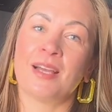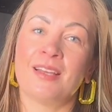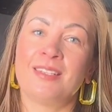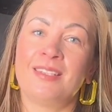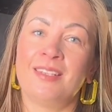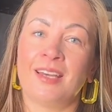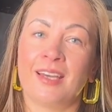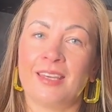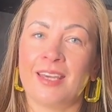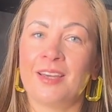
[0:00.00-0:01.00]
as
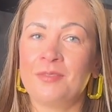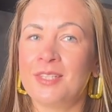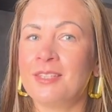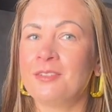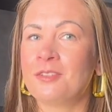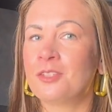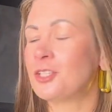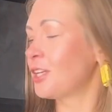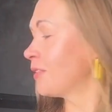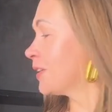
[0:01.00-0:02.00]
I have sitting on the shelf